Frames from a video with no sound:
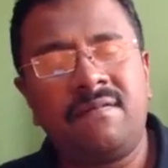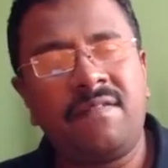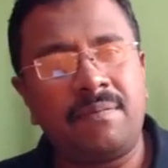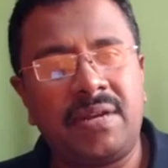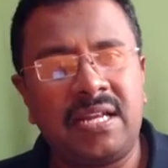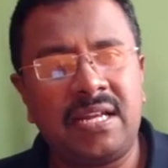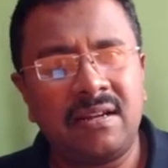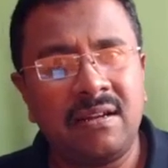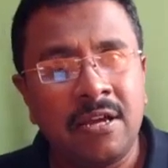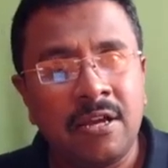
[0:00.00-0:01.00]

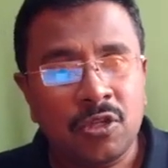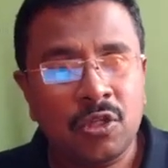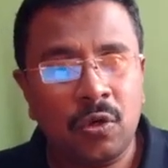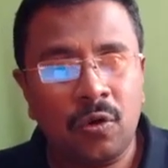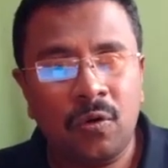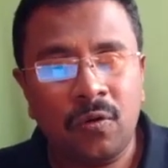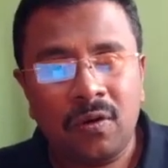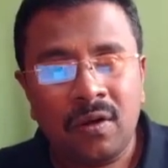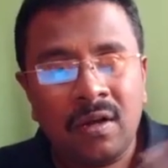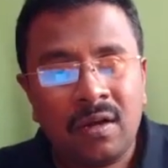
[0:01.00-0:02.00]
Familial. So